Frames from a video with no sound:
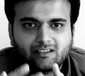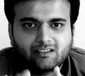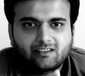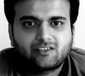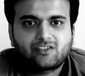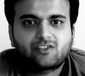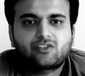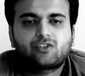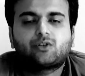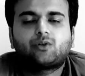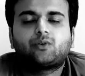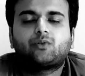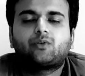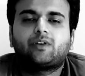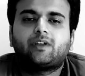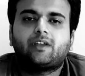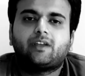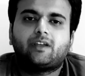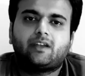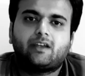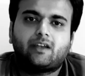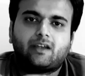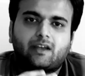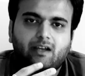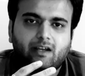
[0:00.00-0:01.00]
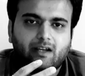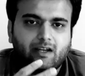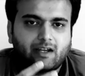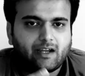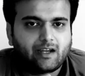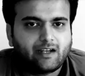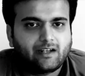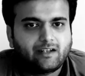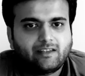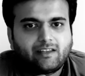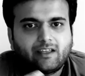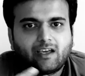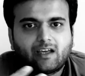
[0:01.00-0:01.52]
story
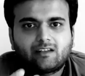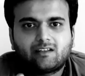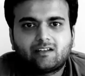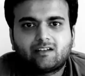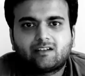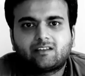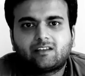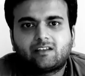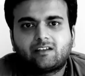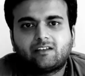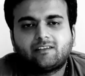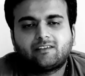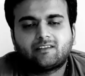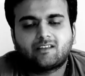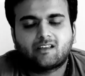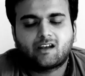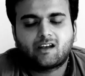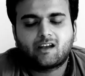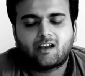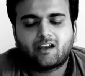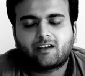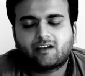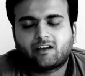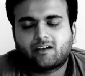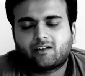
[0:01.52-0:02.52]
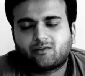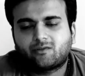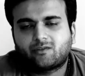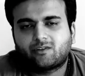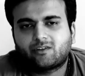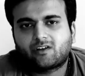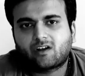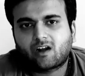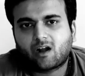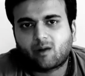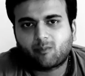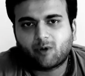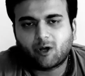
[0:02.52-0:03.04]
and the other things related to the
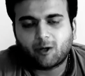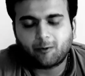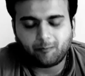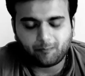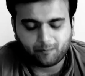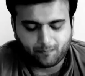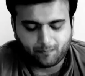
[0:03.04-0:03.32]
drama.